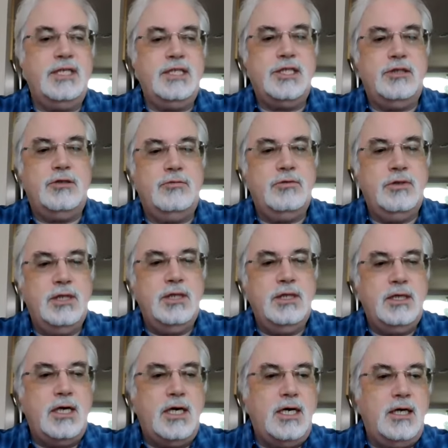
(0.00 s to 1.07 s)
So
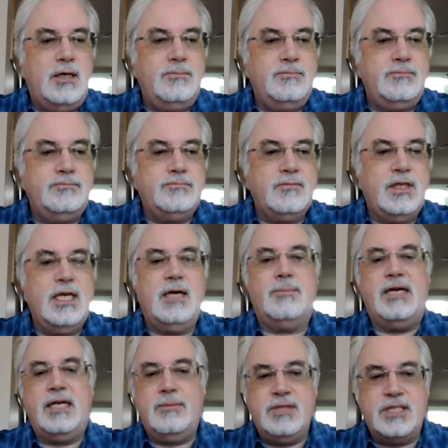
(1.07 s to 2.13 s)
yeah,
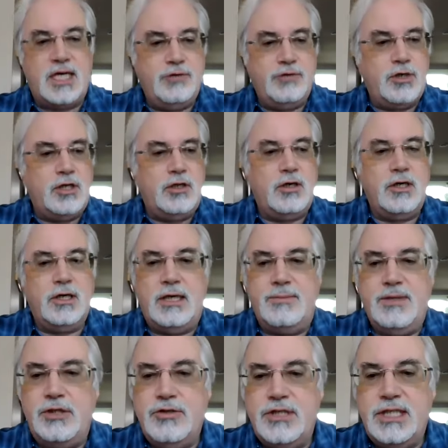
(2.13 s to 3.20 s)
my name is Ira Clark. I'm
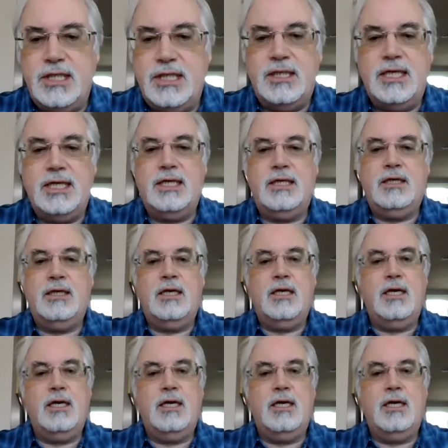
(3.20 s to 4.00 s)
at UCLA.